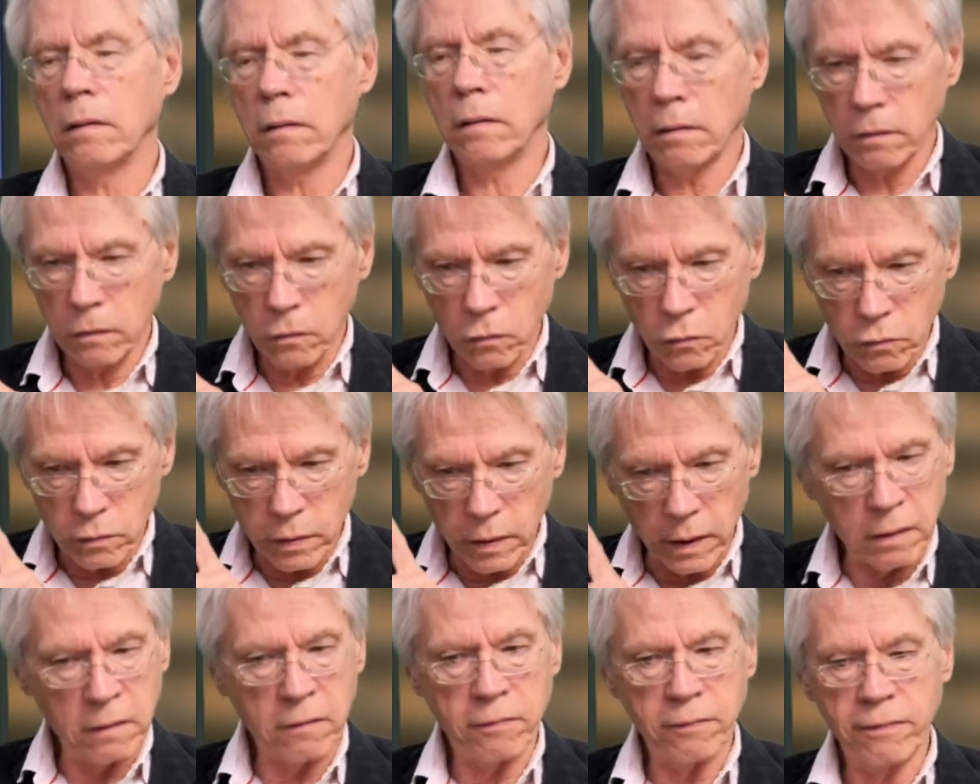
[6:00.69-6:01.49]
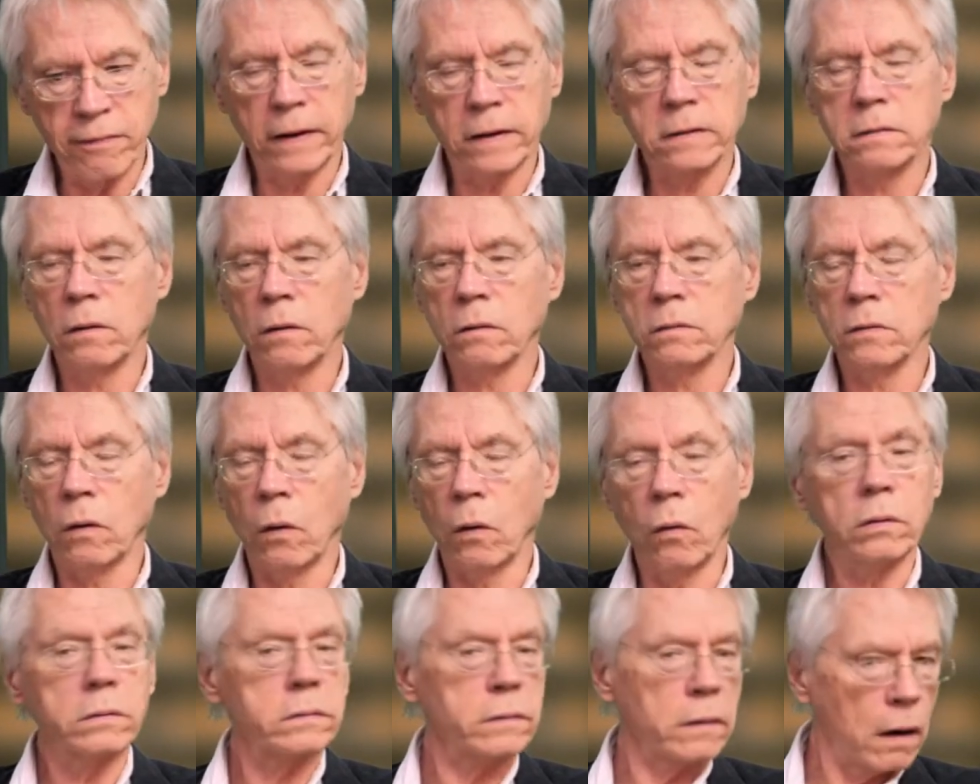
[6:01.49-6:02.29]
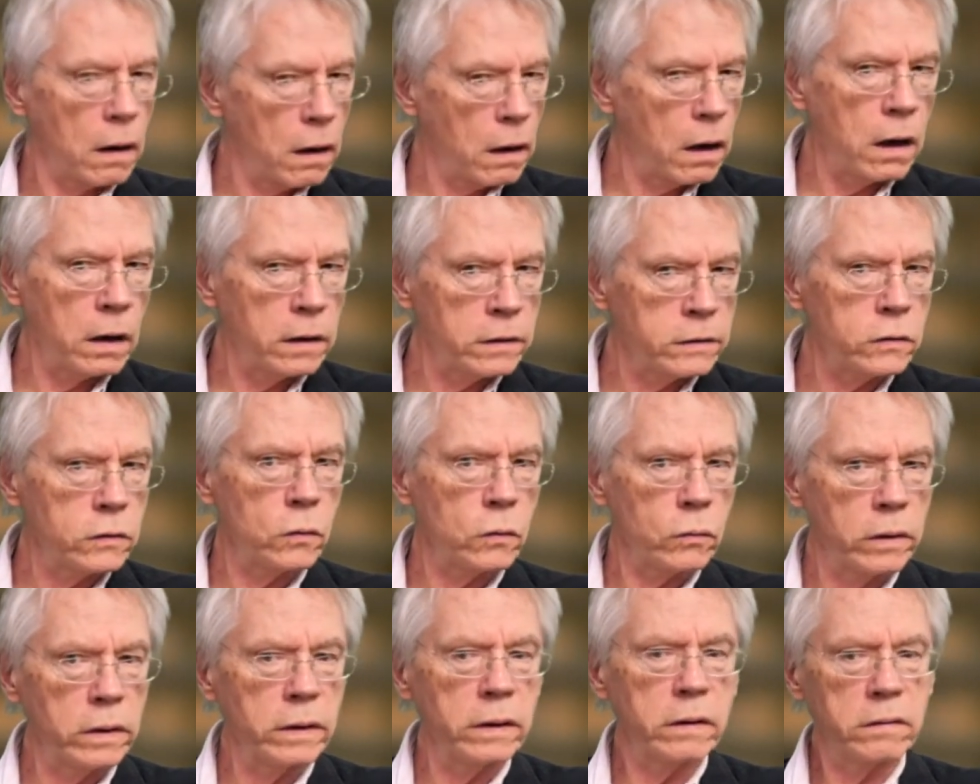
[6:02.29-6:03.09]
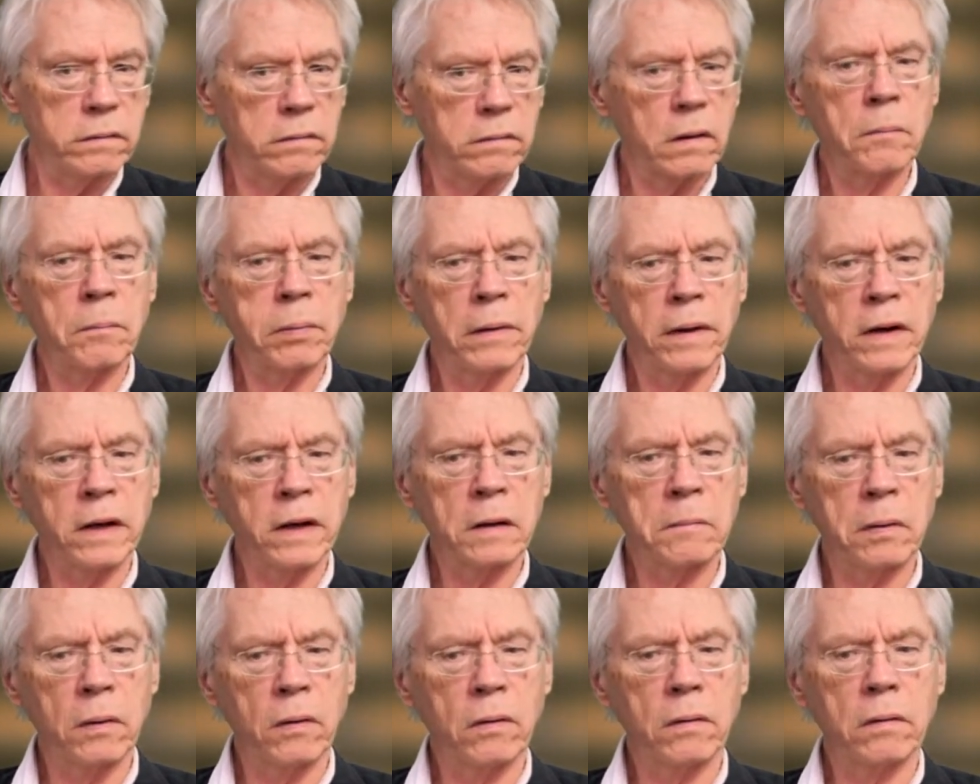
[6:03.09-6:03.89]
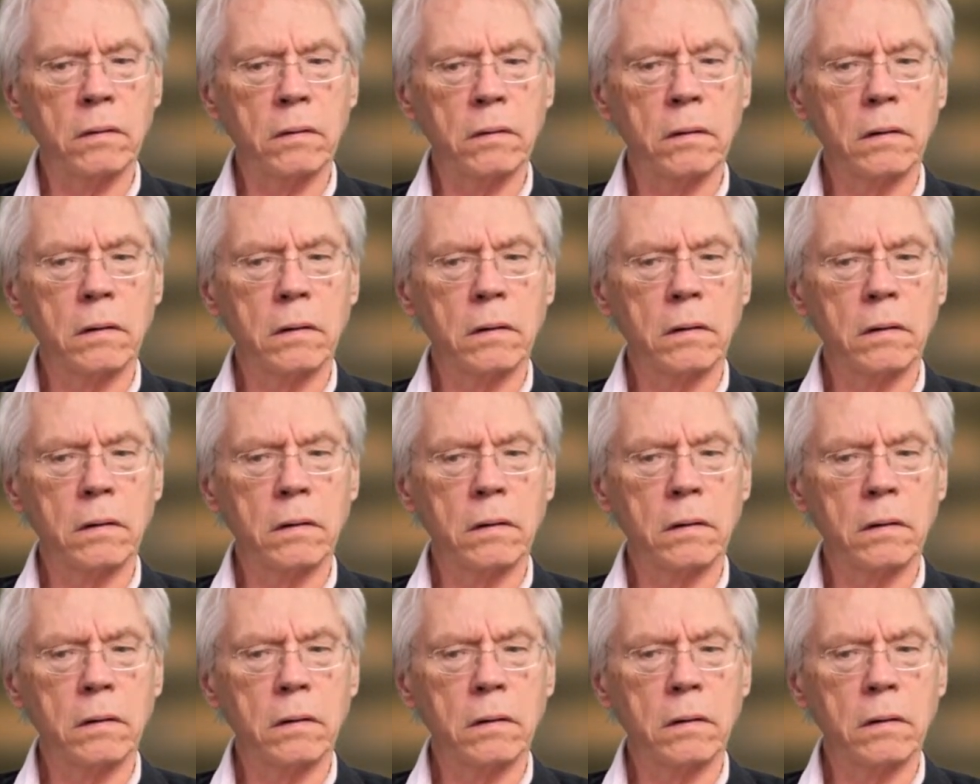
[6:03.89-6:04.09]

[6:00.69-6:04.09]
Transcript: you didn't fix those holes, aren't you really complaining about